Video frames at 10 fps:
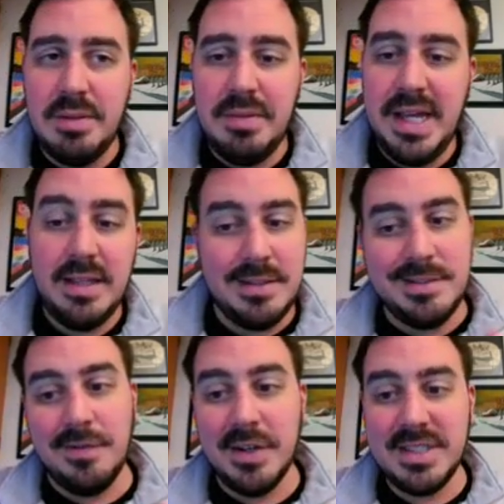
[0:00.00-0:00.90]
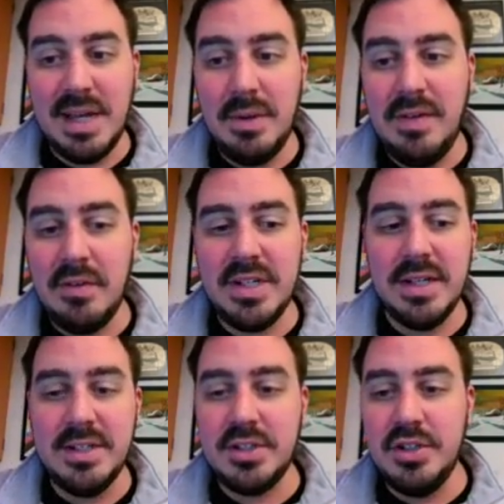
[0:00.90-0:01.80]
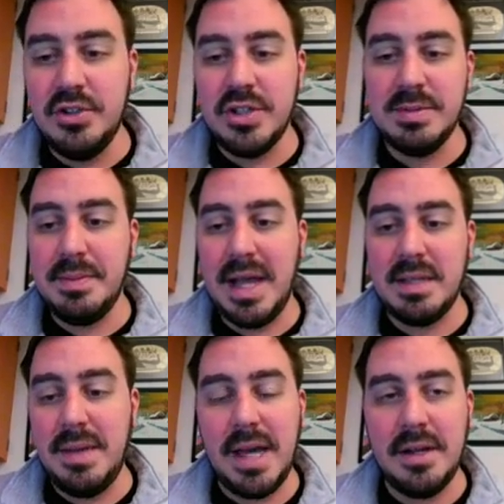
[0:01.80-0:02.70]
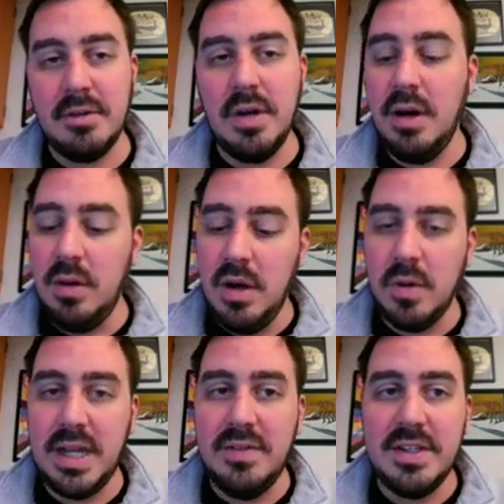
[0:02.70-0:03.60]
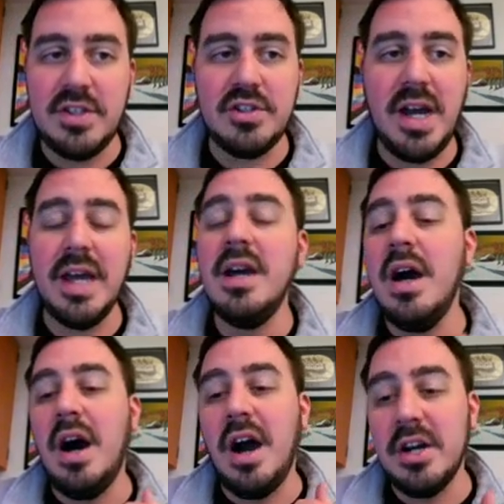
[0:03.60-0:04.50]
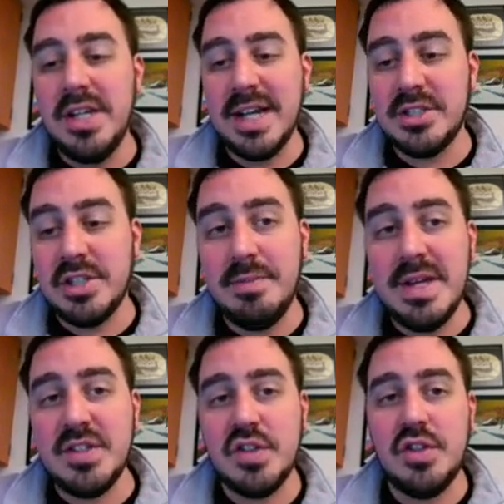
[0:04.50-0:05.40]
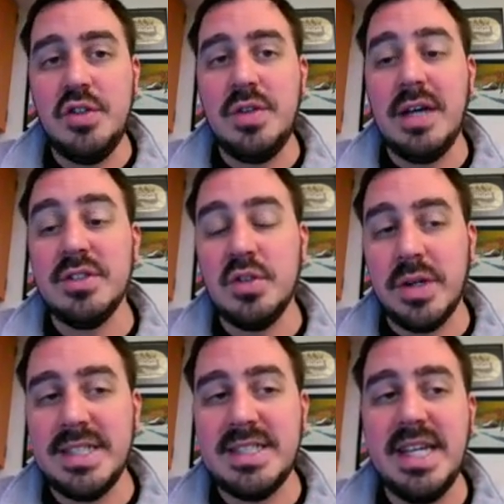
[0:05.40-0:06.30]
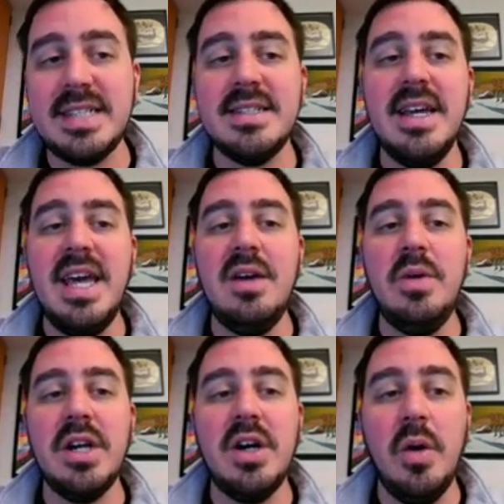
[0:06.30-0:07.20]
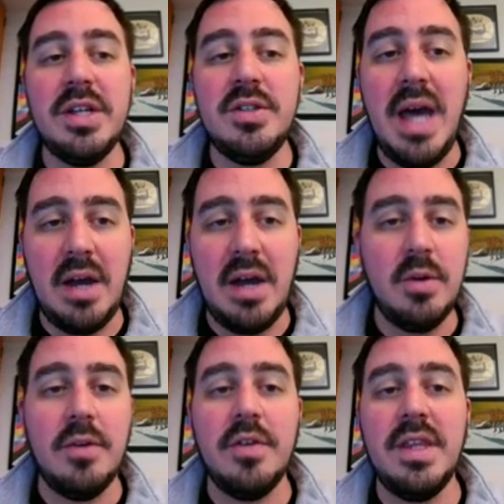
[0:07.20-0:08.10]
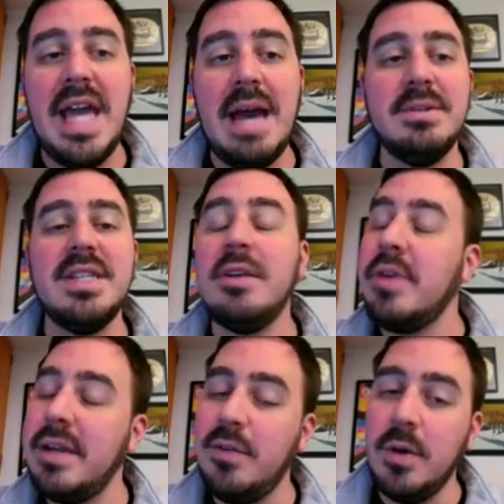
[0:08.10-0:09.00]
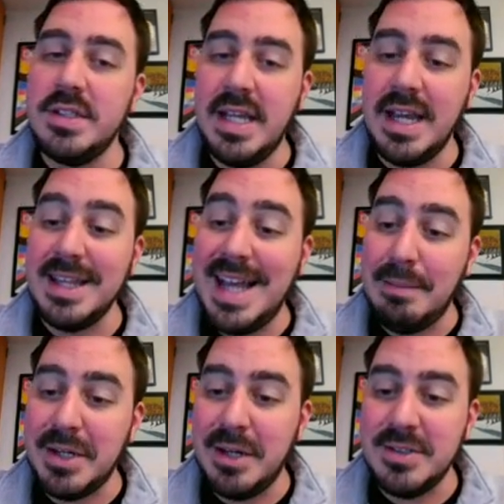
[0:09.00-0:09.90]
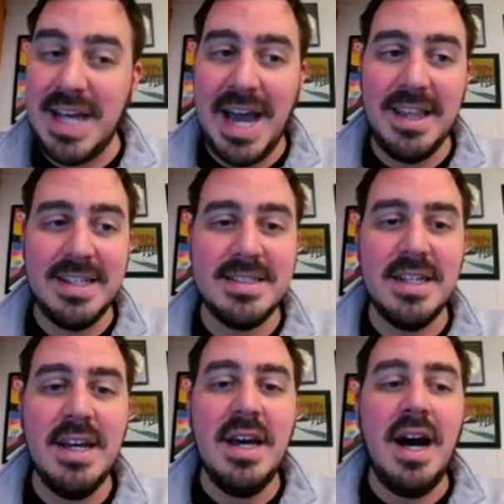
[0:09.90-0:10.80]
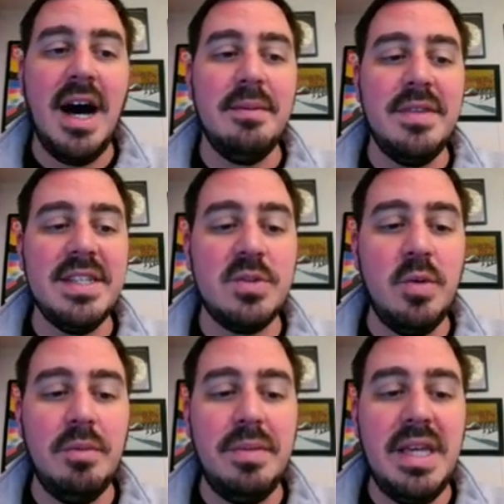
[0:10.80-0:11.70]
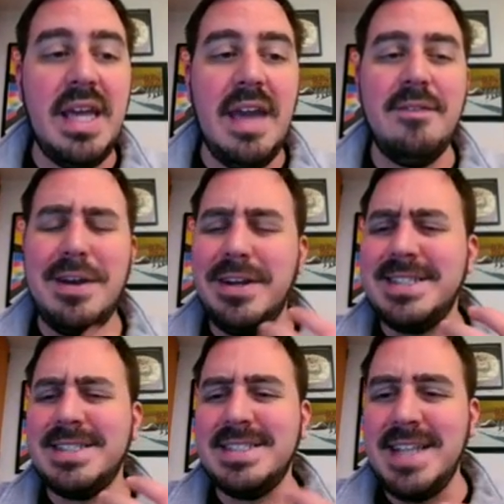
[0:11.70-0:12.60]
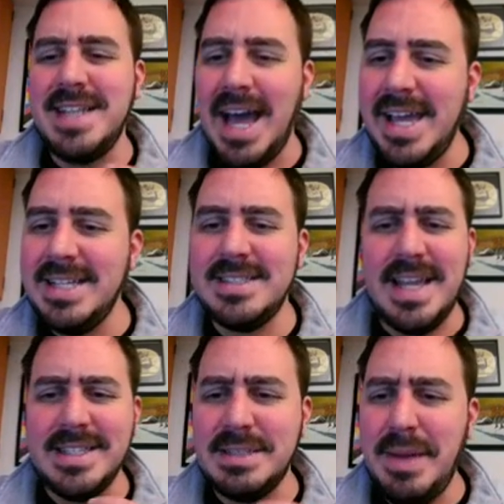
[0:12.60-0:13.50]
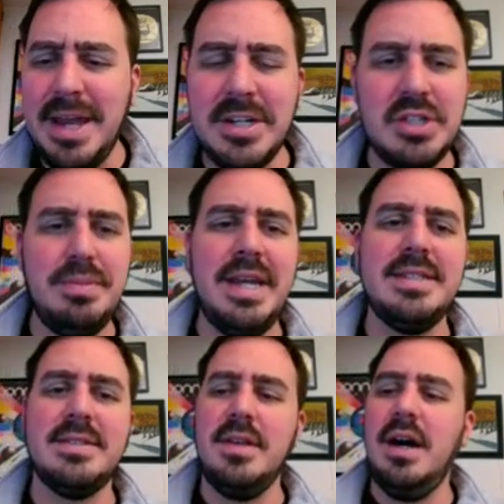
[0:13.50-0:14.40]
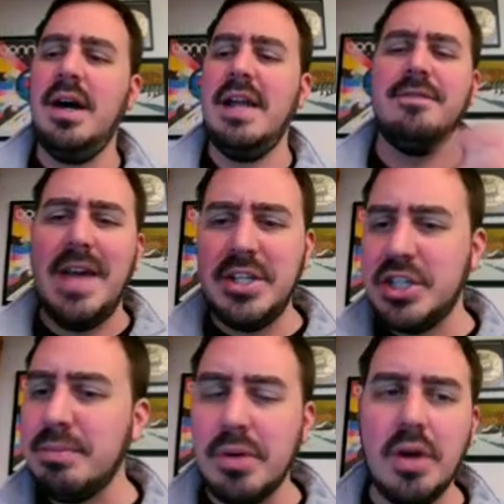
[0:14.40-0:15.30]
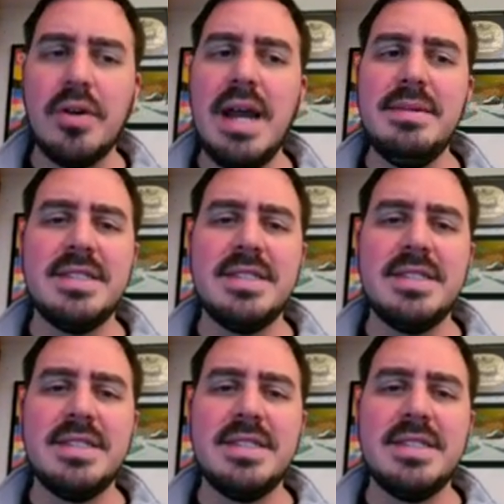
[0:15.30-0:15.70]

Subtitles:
plan. This is the first time we've ever done this, 2 trips back-to-back in a row. We're giving this a try. Our next trip is 2026, and we are going to Ecuador for the Amazon rainforest in Galapagos Islands. This will be a very science and Spanish-based adventure program, is